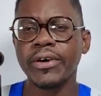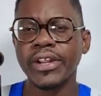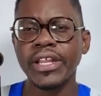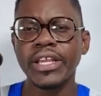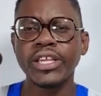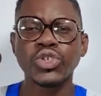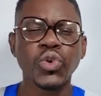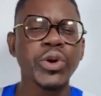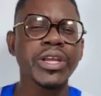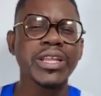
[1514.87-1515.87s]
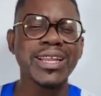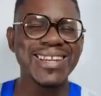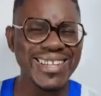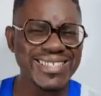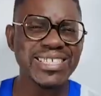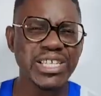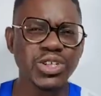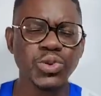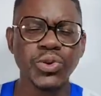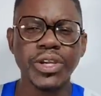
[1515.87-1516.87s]
Really enjoy
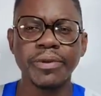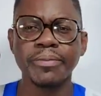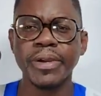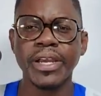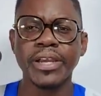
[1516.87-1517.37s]
listening to him.